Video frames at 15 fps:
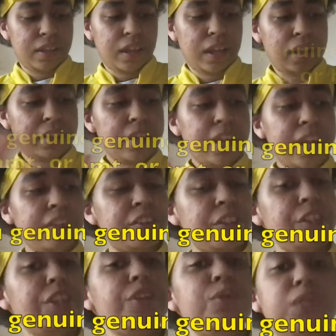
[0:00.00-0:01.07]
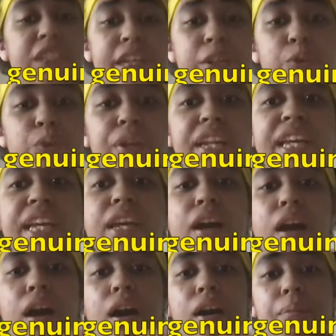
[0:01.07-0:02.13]
unless you genuinely
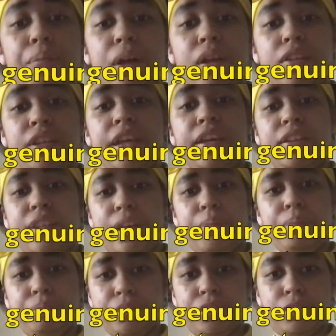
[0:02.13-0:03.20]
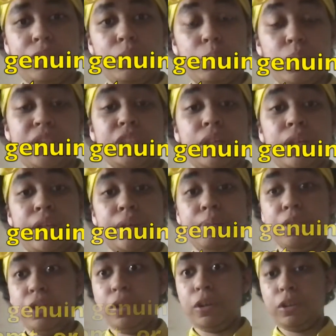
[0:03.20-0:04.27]
are mask exempt, which I
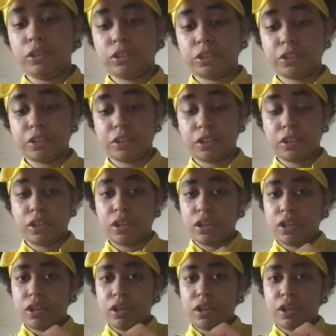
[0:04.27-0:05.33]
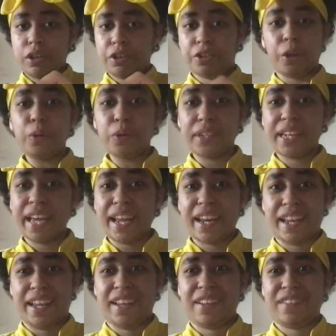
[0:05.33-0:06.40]
am not, don't get
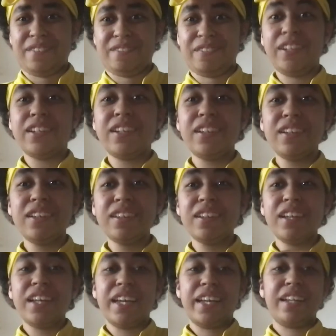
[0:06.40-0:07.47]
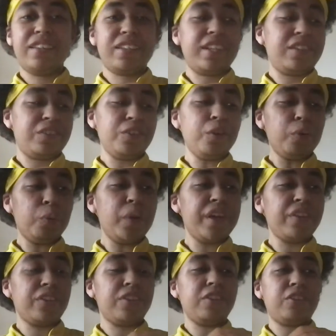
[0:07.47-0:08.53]
it. it's it's not
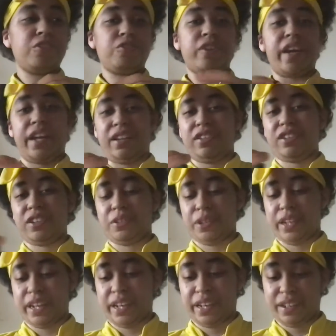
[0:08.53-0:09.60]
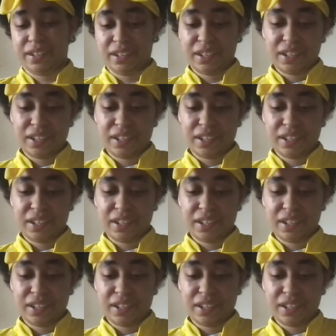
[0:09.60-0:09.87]
worth the stress, okay?